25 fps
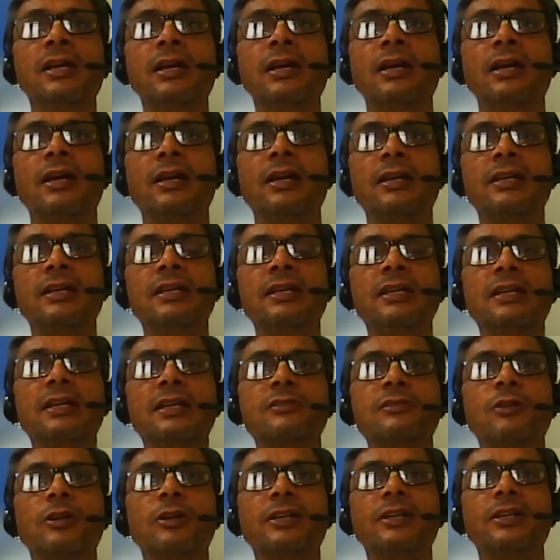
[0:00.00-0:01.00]

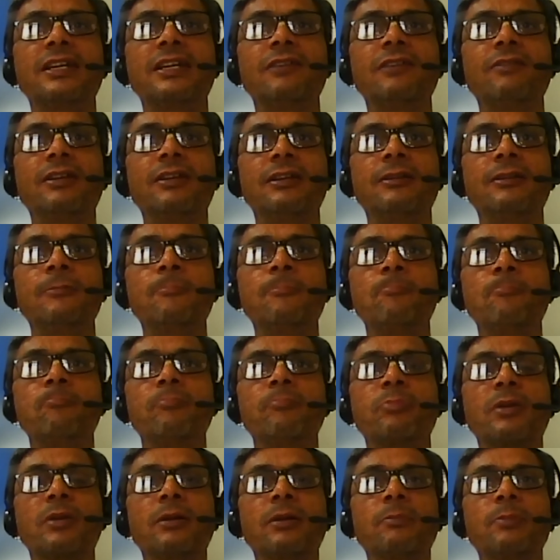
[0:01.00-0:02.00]

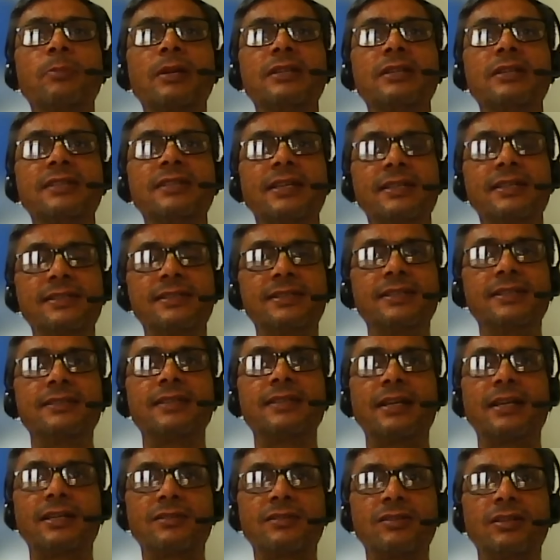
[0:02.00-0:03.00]
Prabhupada says this,
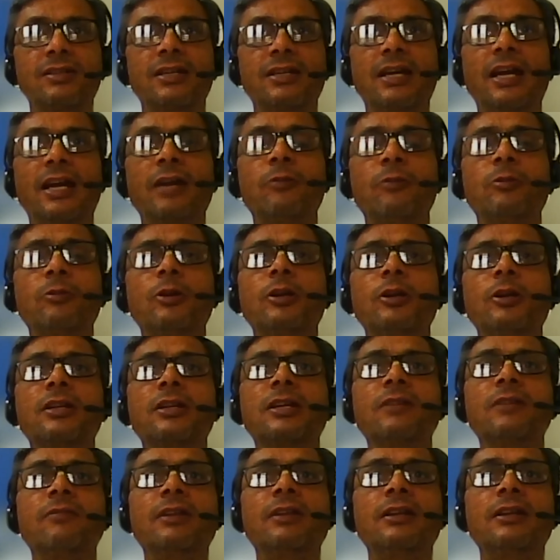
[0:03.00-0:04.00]
actually. I have not
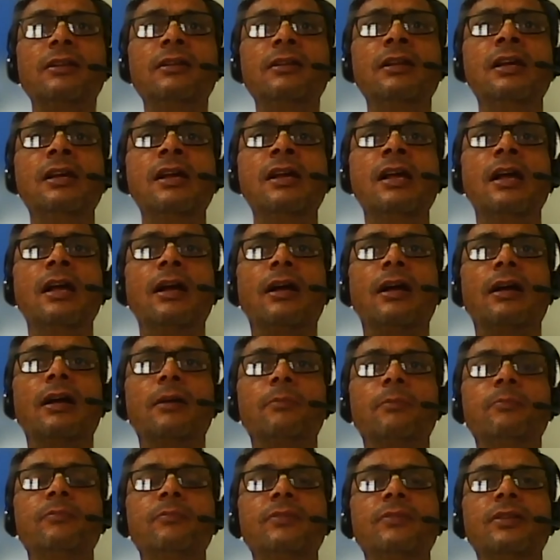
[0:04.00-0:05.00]
given
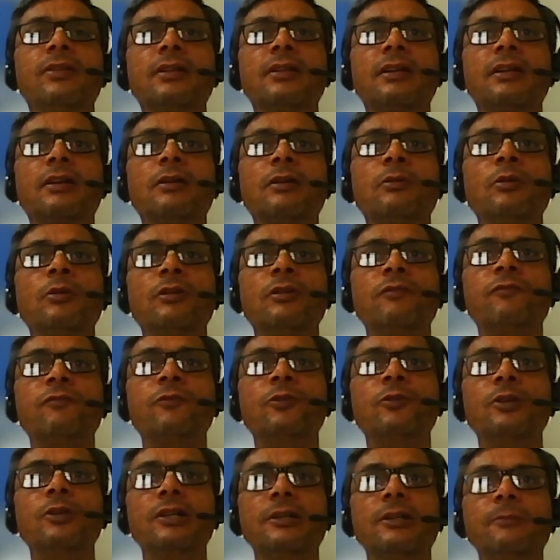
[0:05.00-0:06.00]
good
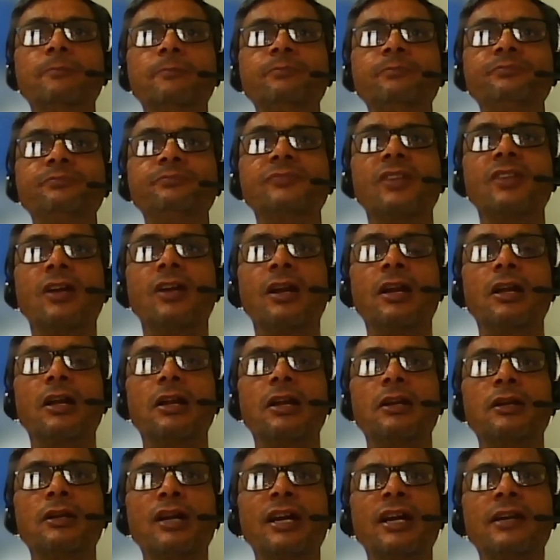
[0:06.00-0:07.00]
food. I
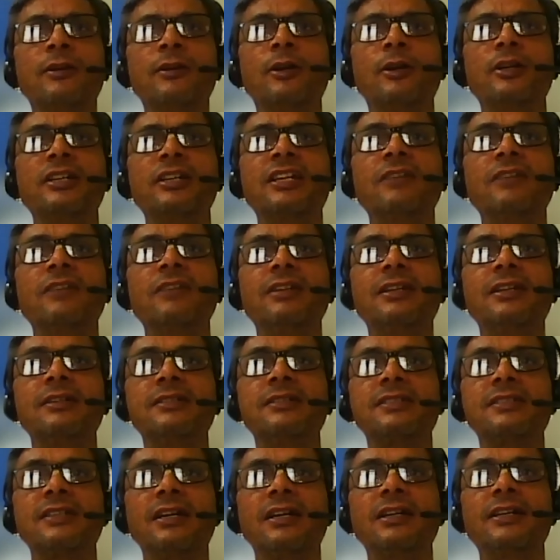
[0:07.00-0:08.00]
have not given a
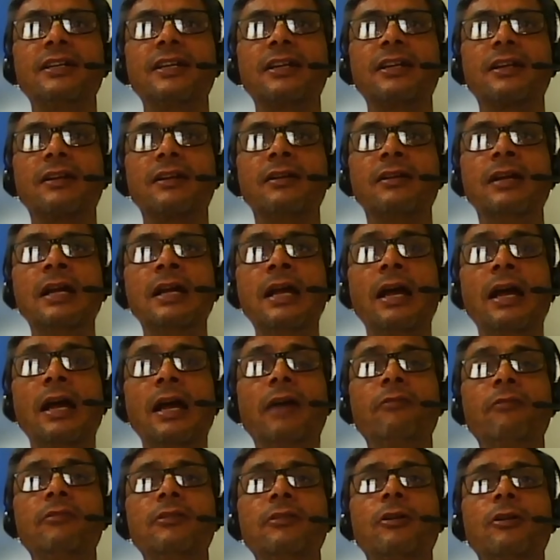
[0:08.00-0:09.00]
shelter. I
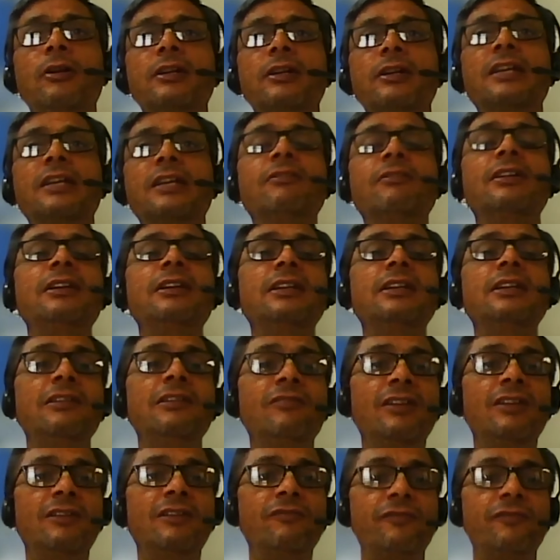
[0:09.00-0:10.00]
have not given
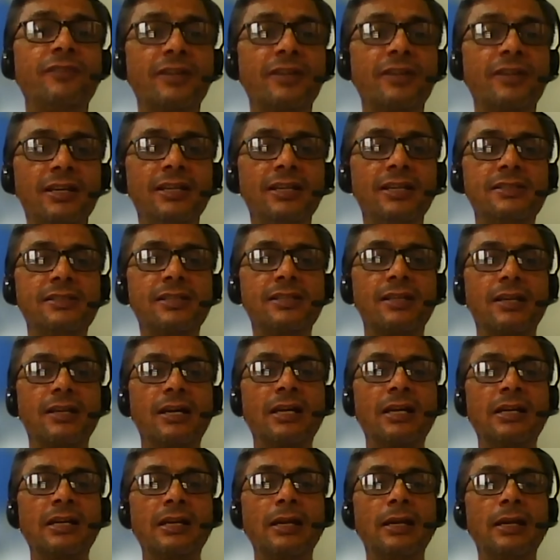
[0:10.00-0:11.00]
even furniture
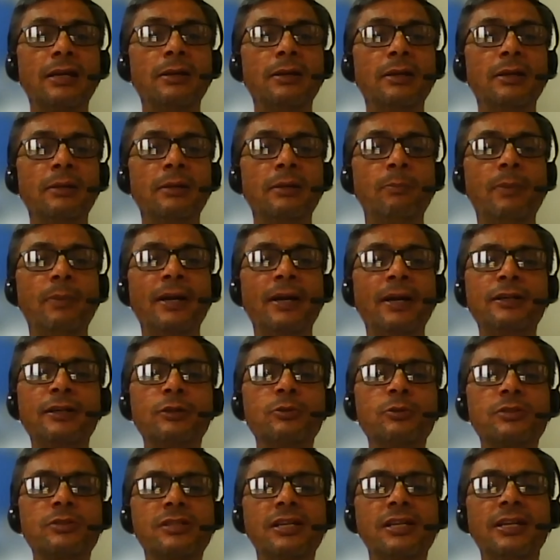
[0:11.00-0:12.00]
or a bed to
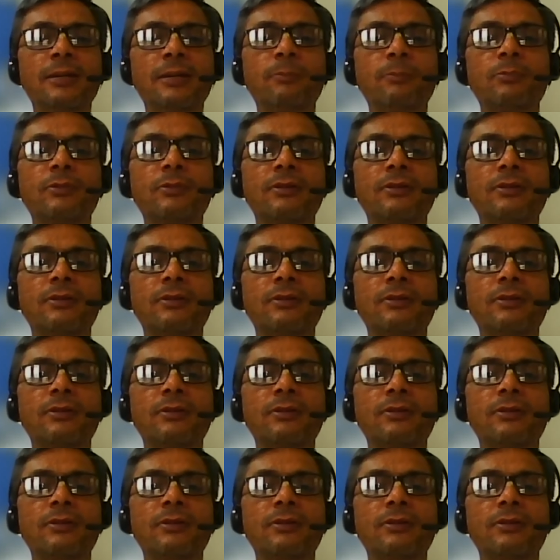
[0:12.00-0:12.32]
sleep.